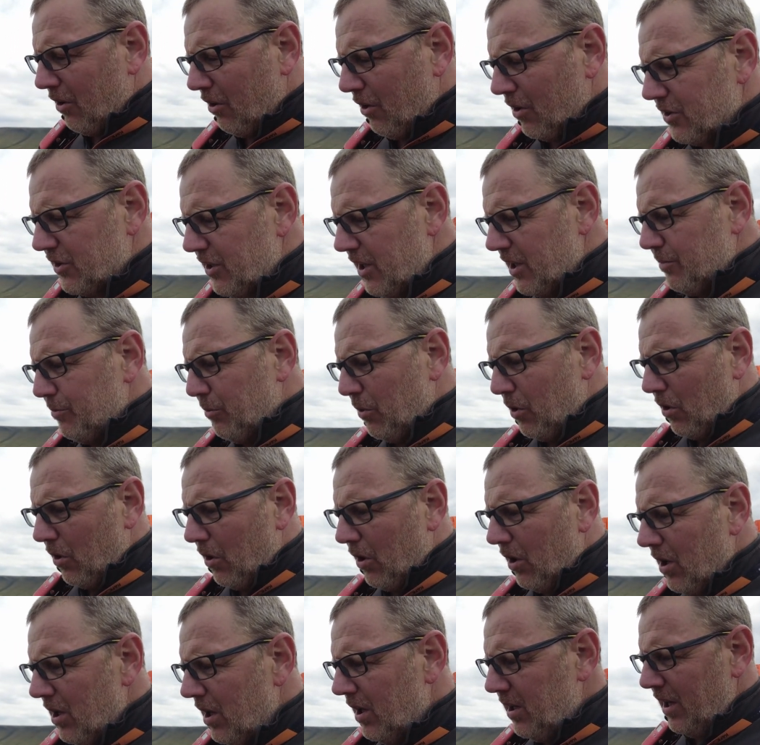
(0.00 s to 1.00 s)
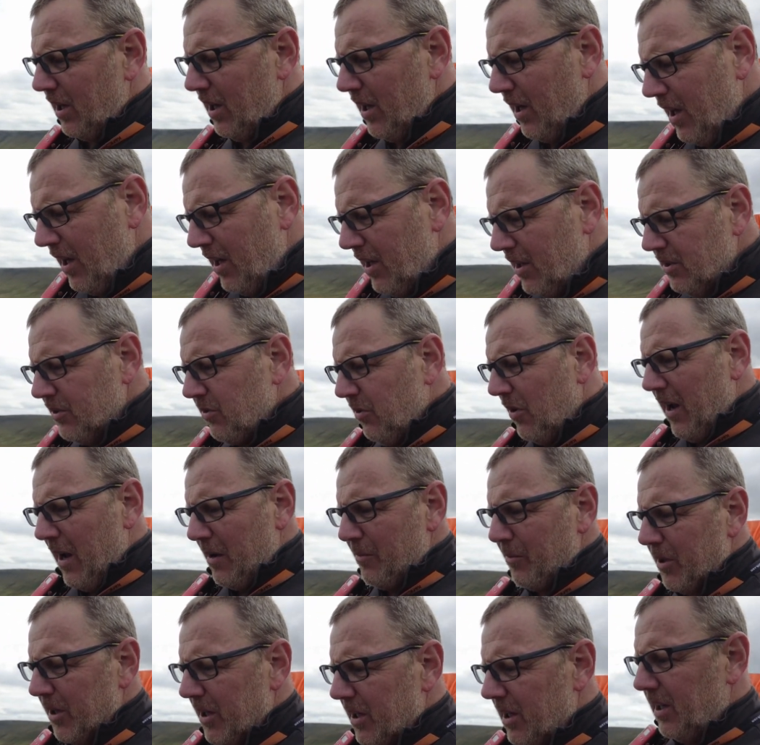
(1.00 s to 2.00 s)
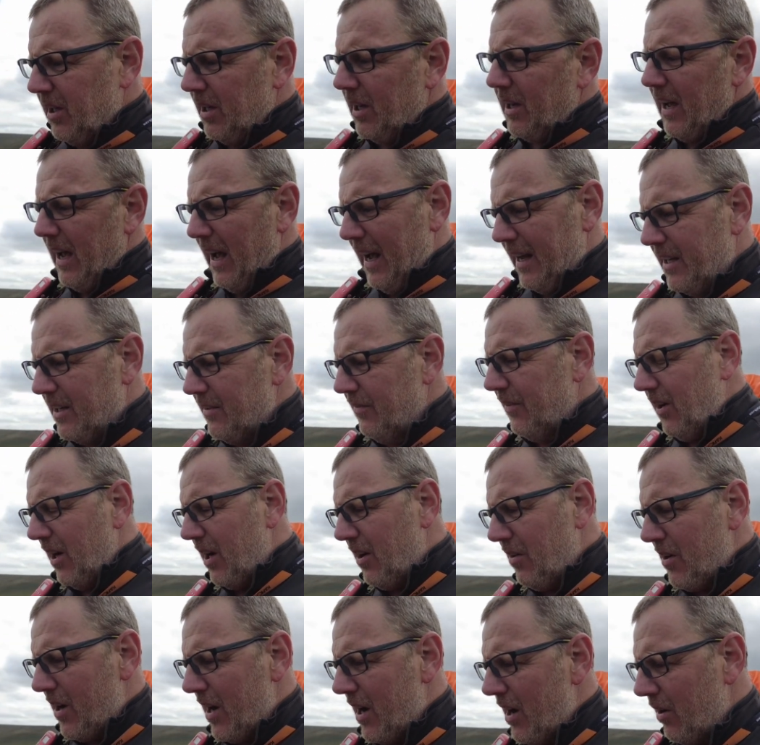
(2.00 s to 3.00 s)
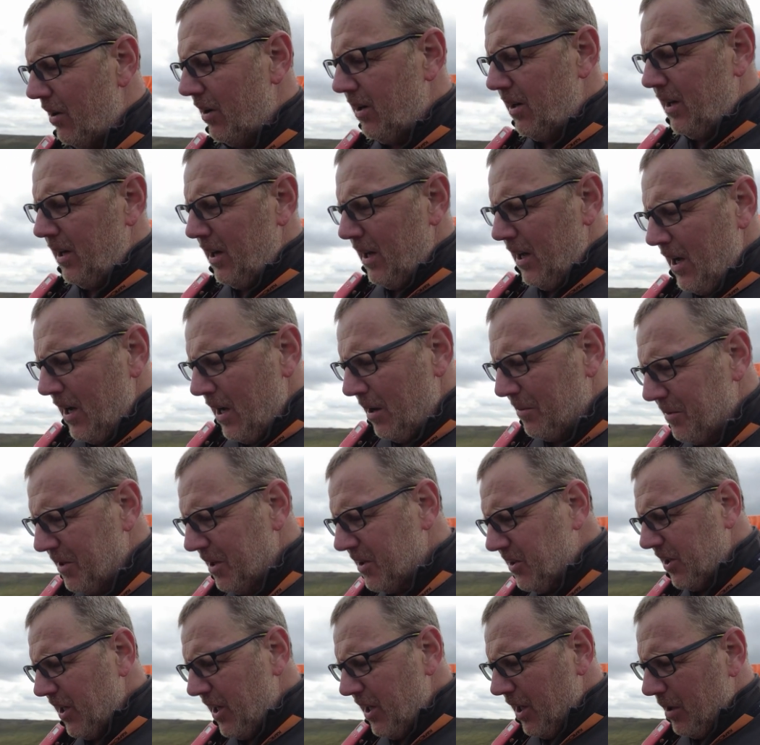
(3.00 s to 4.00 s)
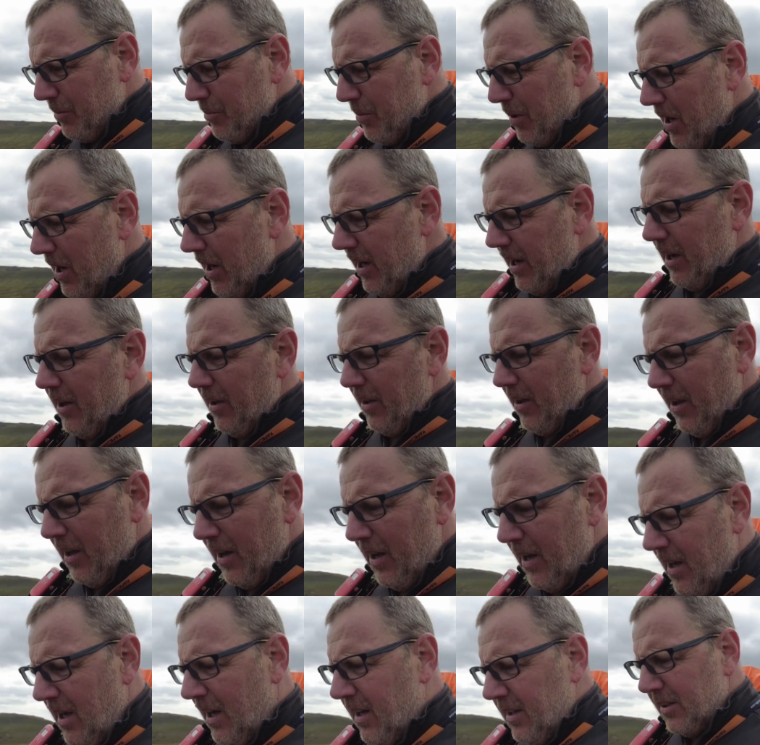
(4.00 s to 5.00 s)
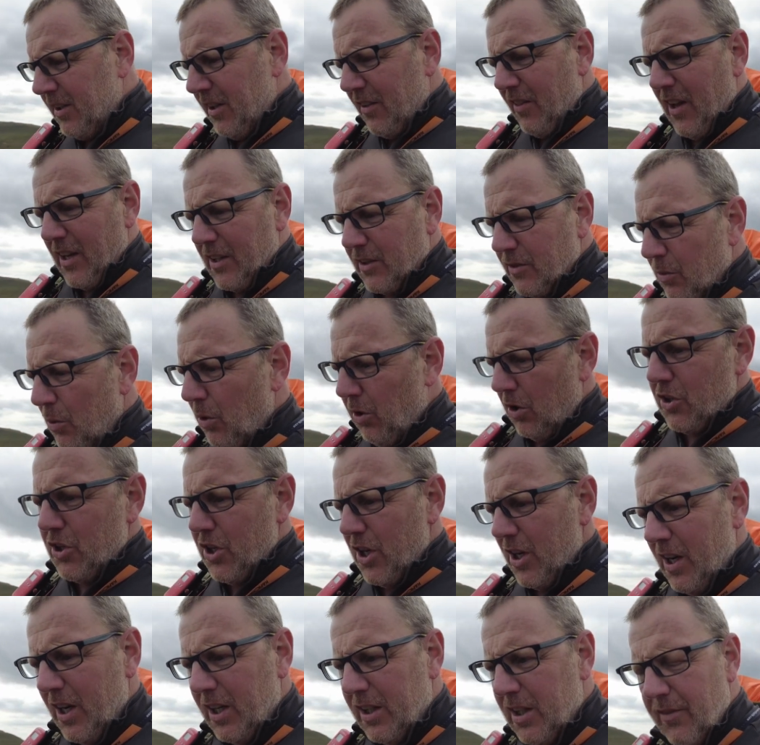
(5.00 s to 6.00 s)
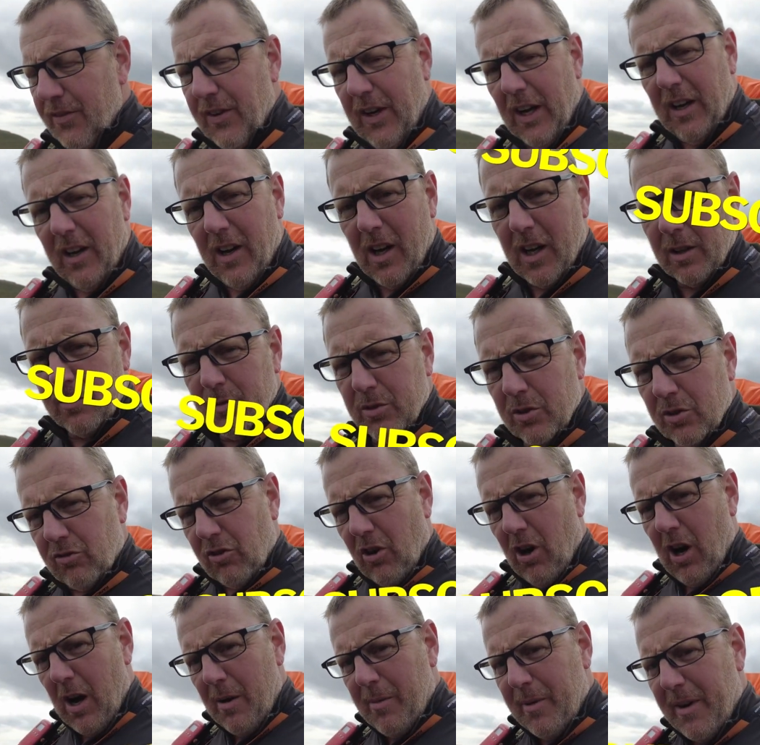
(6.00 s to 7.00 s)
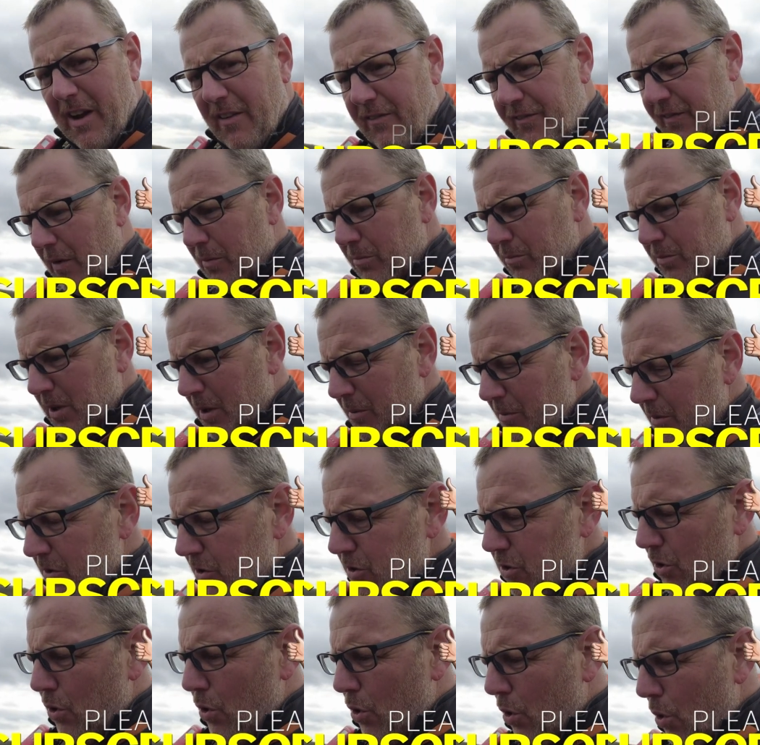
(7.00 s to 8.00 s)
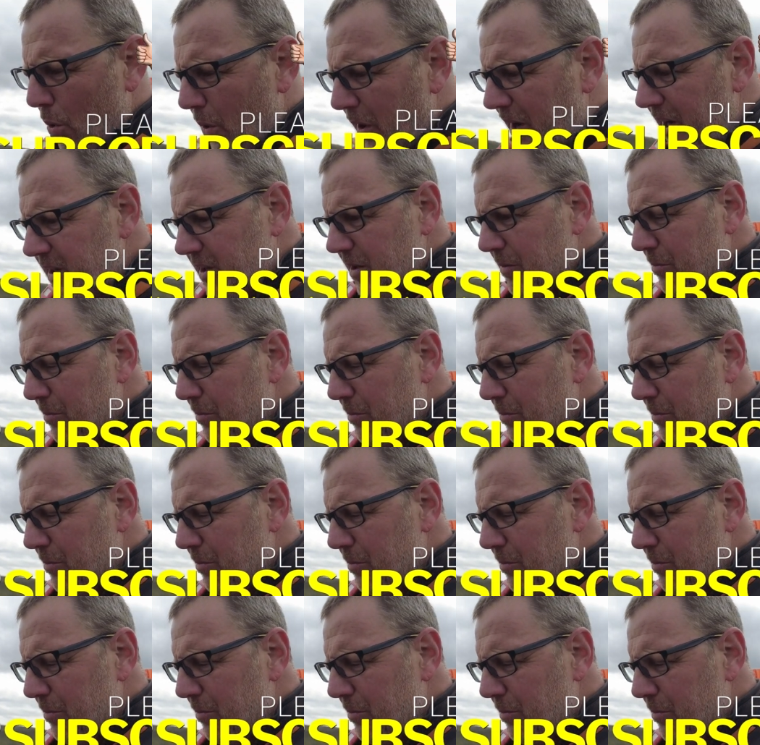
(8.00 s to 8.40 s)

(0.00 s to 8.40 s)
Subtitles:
This more, so I am going to end the video now. I'm going to say goodbye. So thanks for watching. Don't forget to like and subscribe, and that thumbs up is always